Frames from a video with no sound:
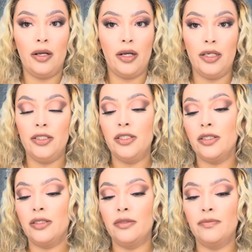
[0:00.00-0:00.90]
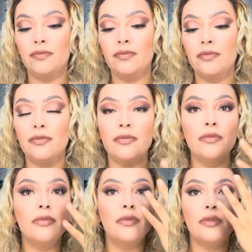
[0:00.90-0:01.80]
I just
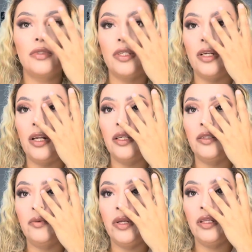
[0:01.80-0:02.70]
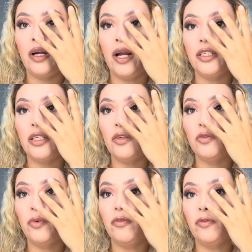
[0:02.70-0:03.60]
didn't like the way the eyeshadows
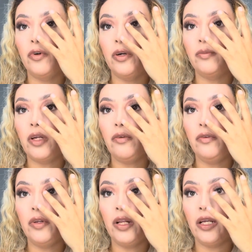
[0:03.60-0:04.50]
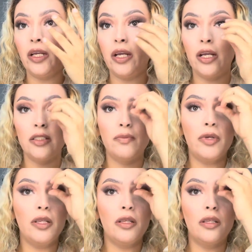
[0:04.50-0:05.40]
performed. I feel like it has been